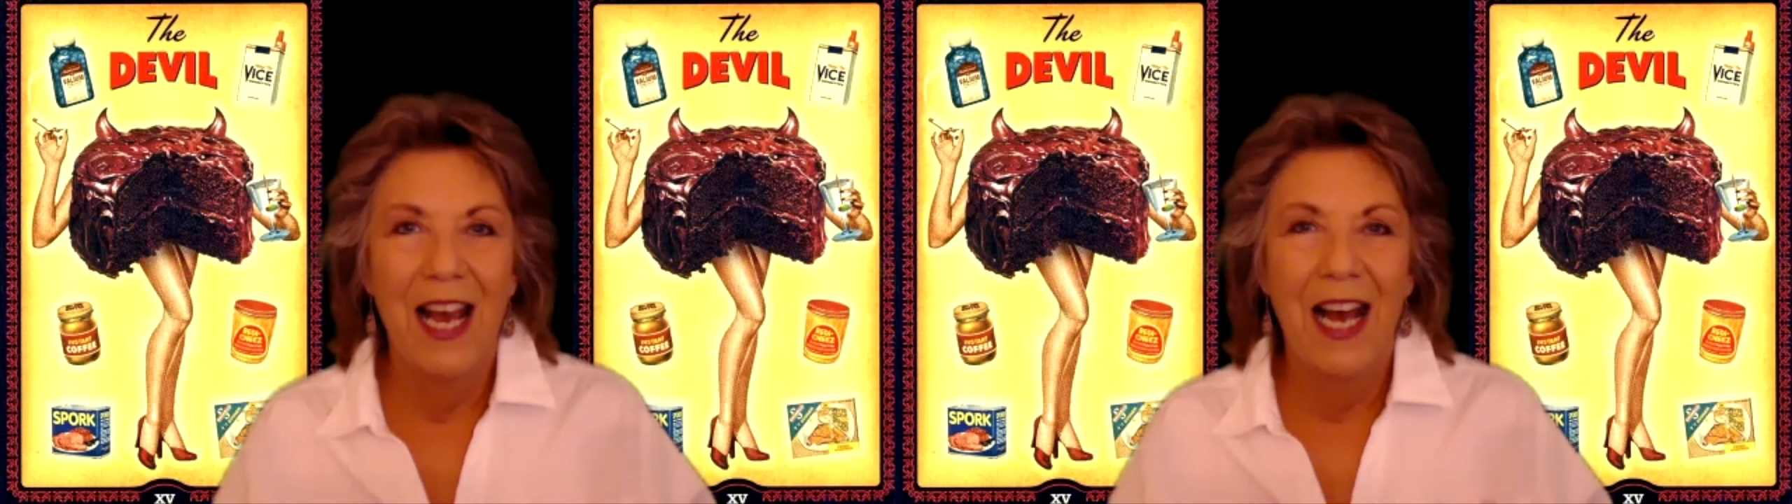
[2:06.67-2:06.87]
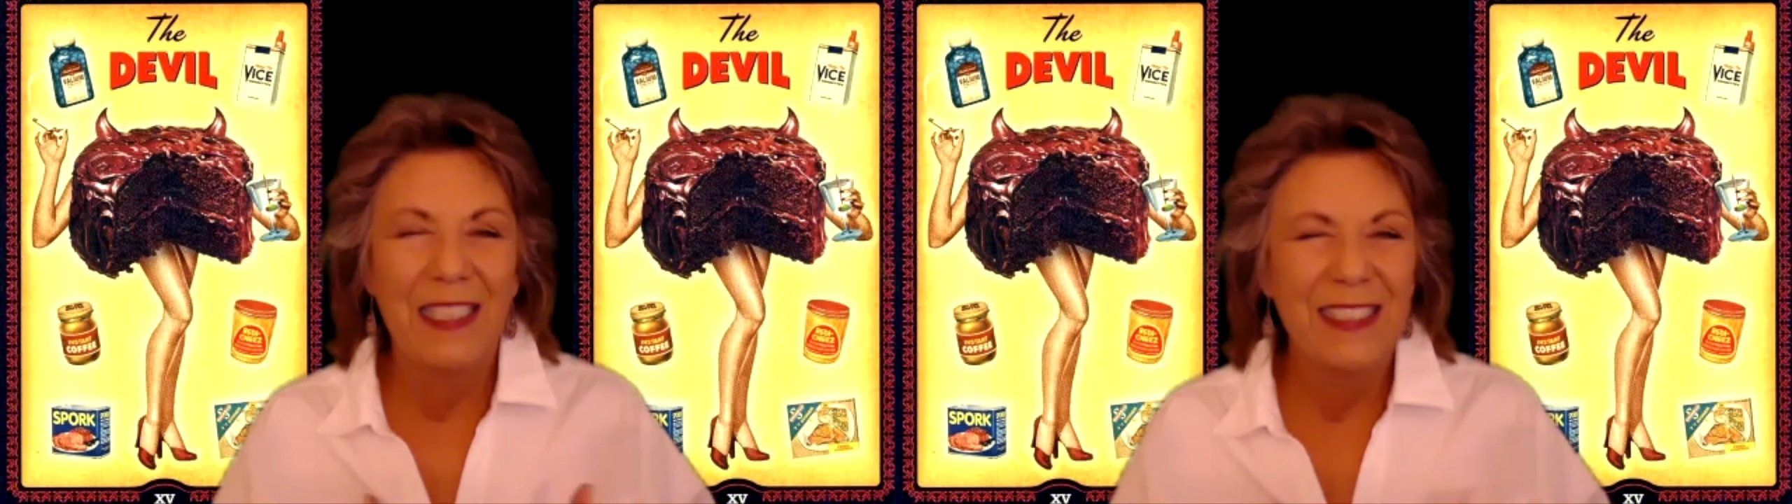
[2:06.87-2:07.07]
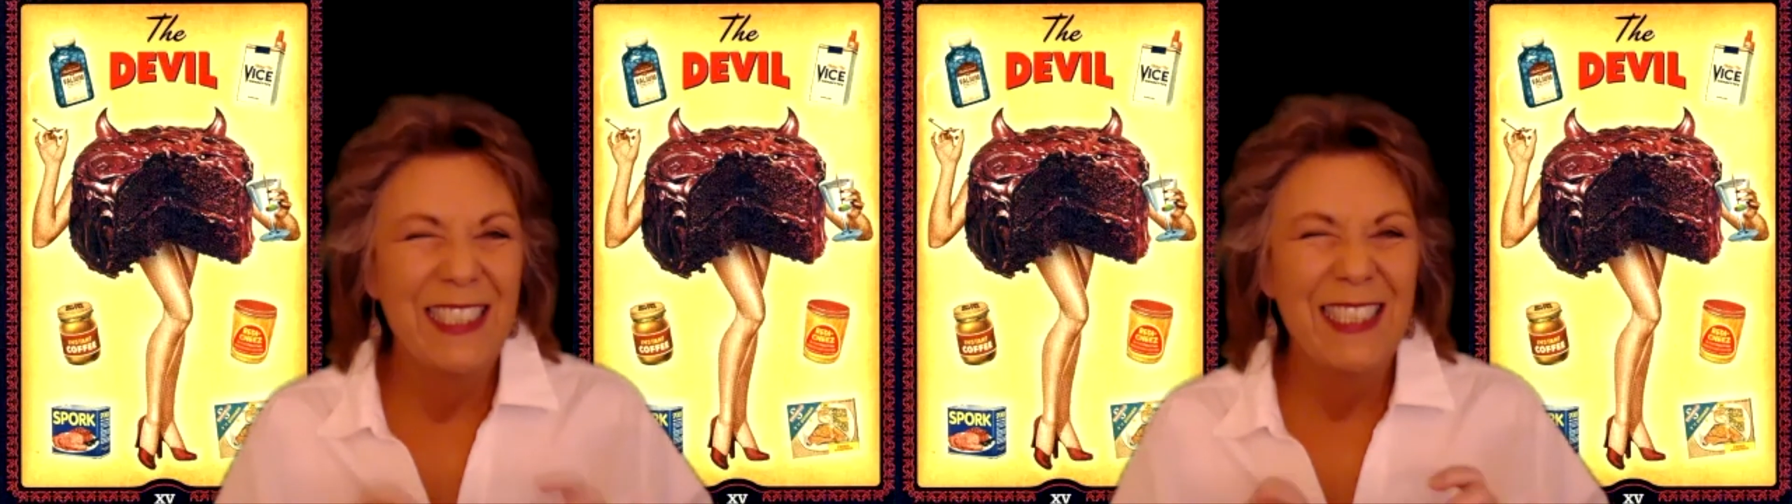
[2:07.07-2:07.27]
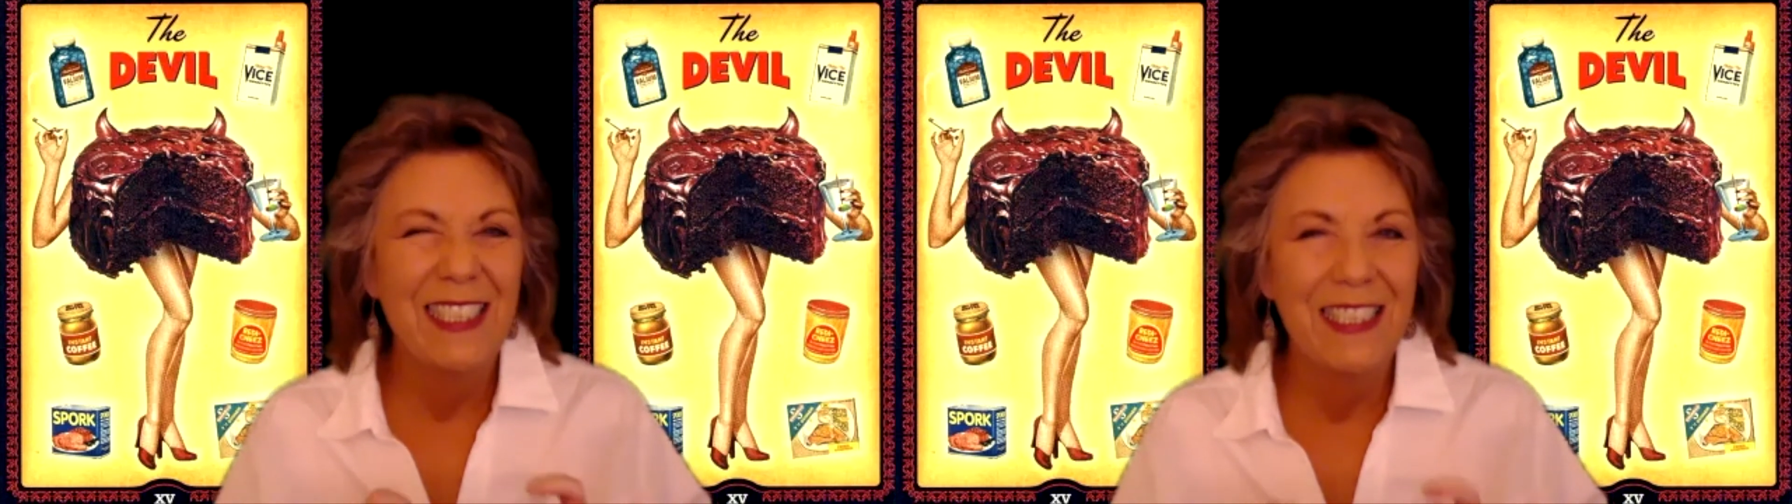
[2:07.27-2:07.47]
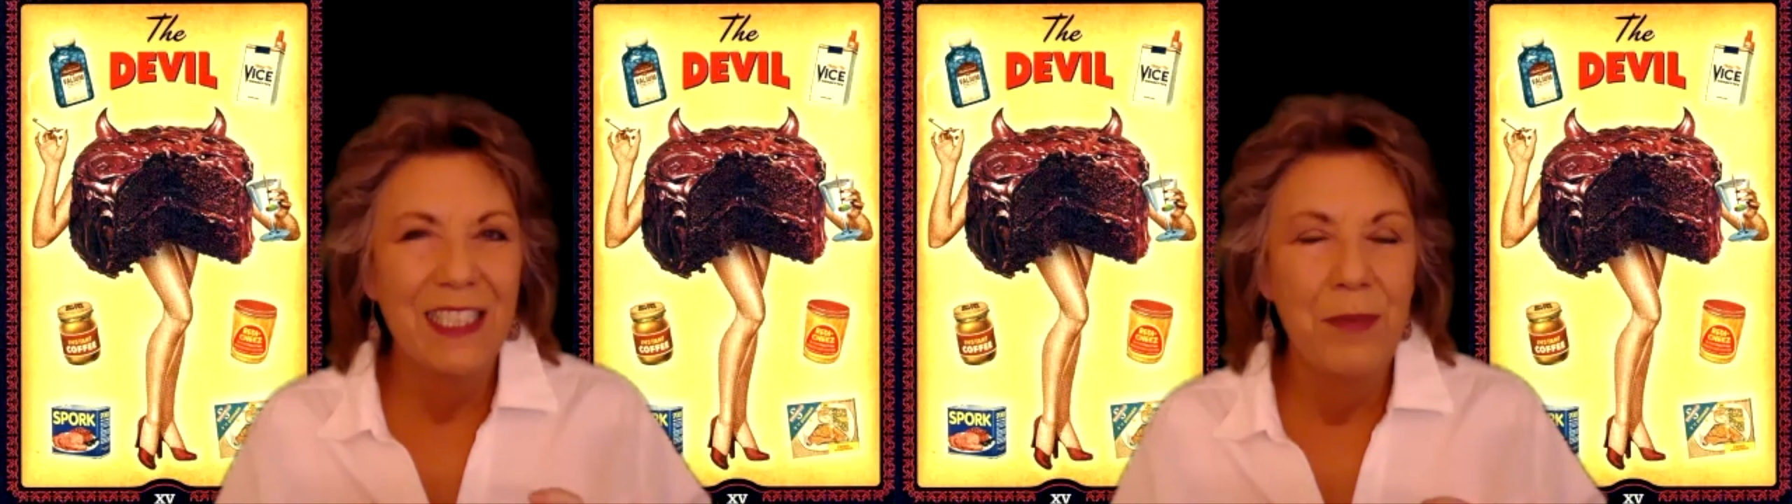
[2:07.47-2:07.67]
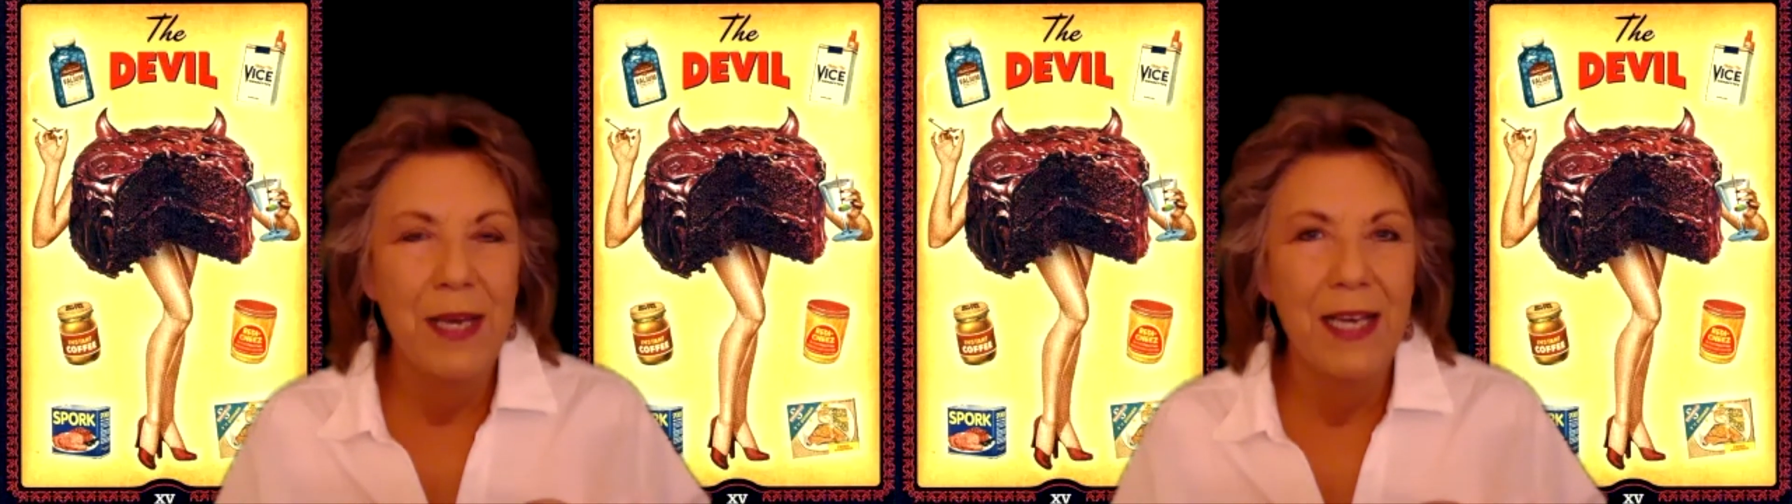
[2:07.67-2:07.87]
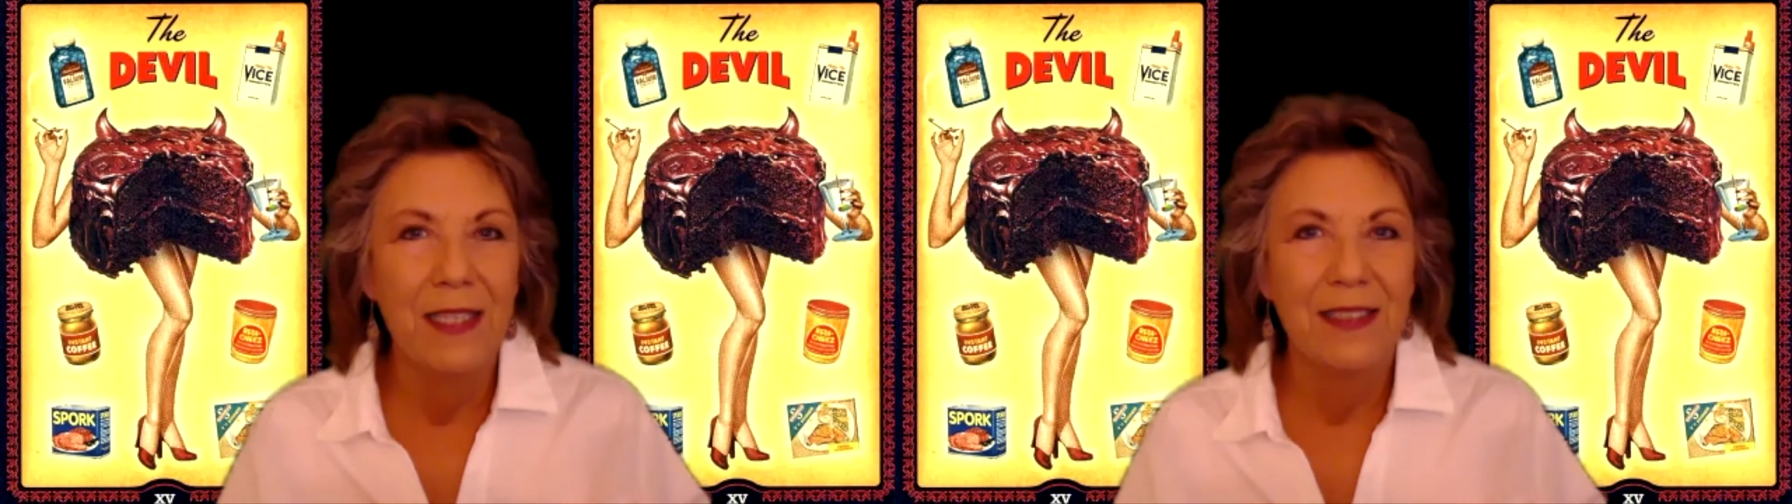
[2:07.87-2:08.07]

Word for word: uh, just a little bit,